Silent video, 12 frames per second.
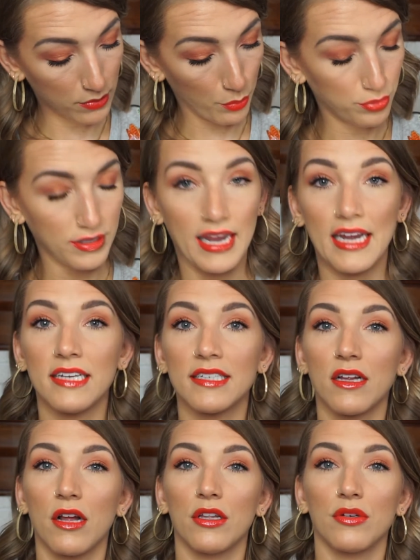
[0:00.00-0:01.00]
Blaze
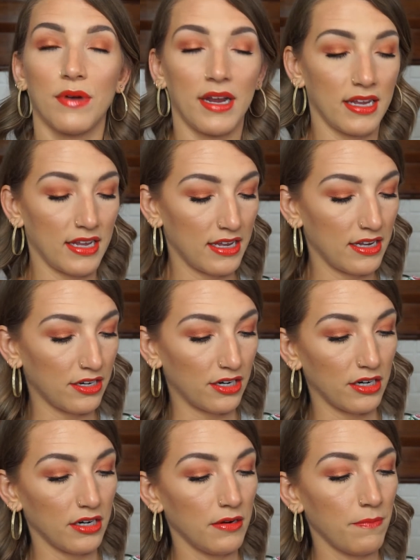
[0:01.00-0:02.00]
color right
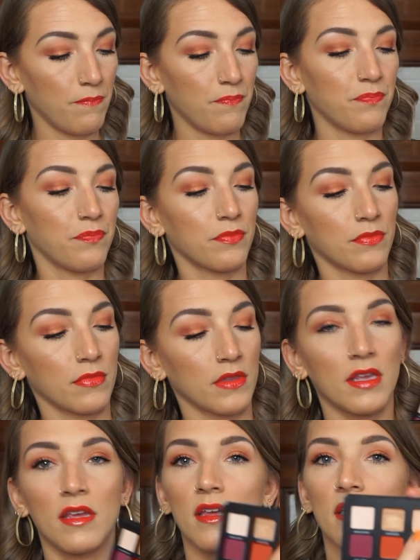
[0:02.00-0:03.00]
here.
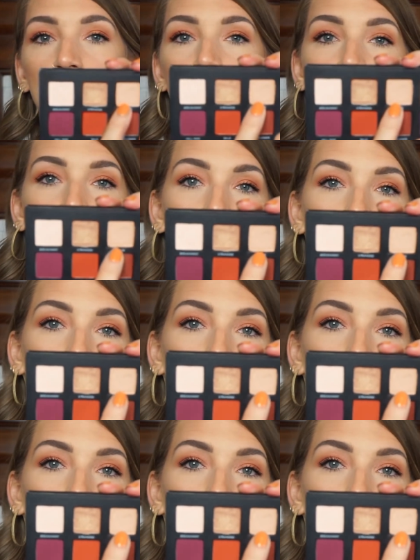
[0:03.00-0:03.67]
This guy